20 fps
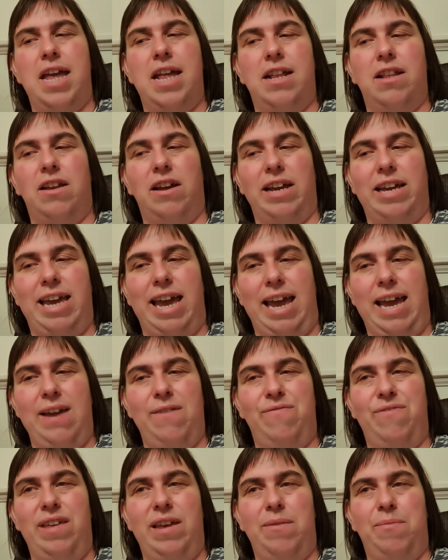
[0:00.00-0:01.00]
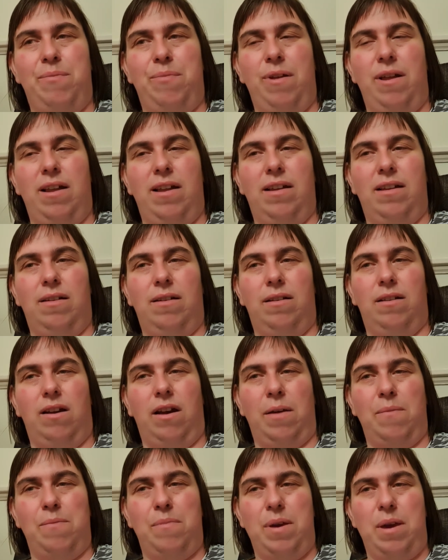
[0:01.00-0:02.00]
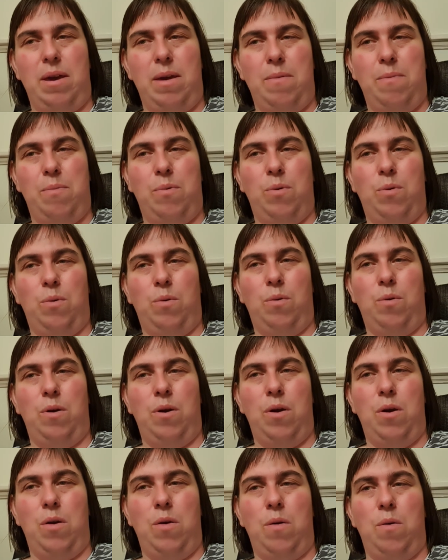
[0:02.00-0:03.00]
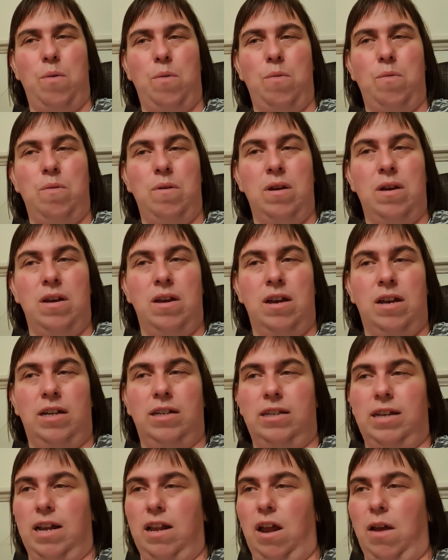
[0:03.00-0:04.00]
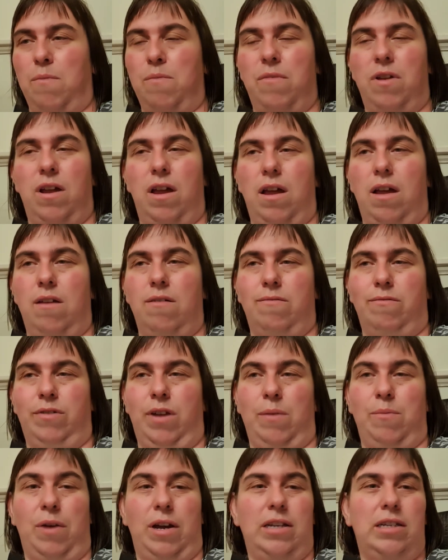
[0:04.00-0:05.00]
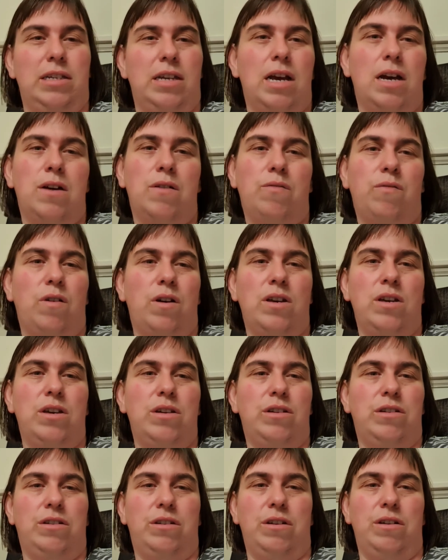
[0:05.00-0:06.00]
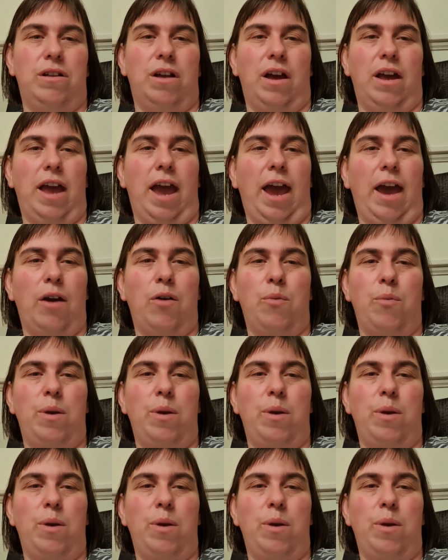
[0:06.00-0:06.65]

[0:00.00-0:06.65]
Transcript: like if they're like people who, so like myself, I used to like help